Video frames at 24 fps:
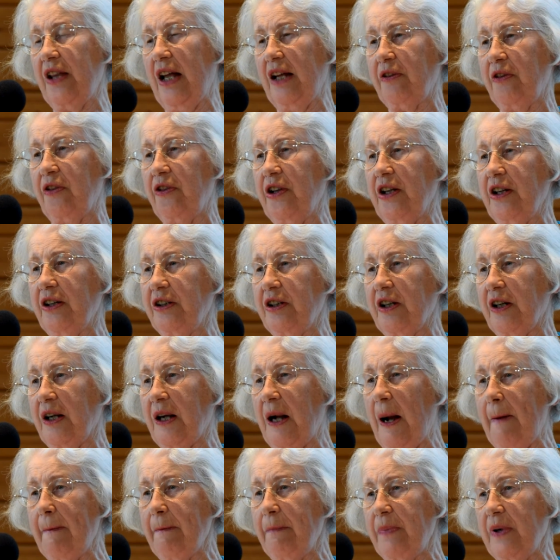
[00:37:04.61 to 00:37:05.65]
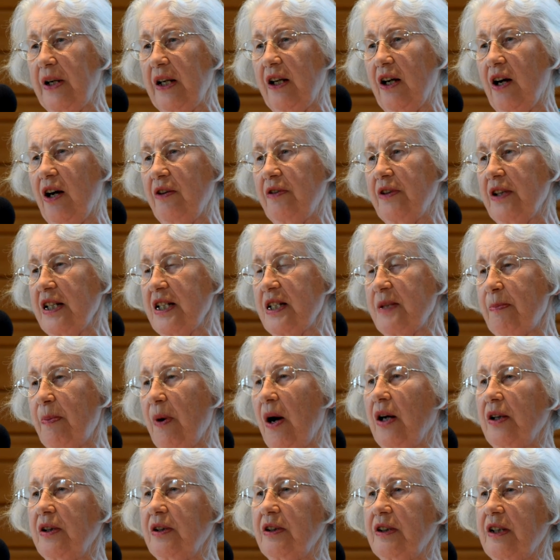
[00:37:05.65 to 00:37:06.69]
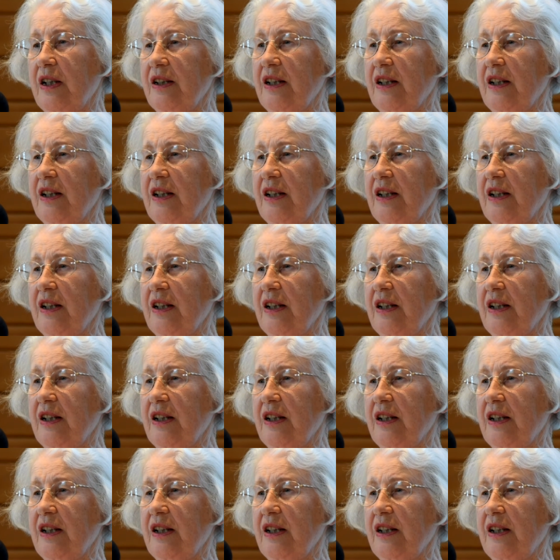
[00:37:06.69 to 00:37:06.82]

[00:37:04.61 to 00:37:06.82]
that theatre company on the spot,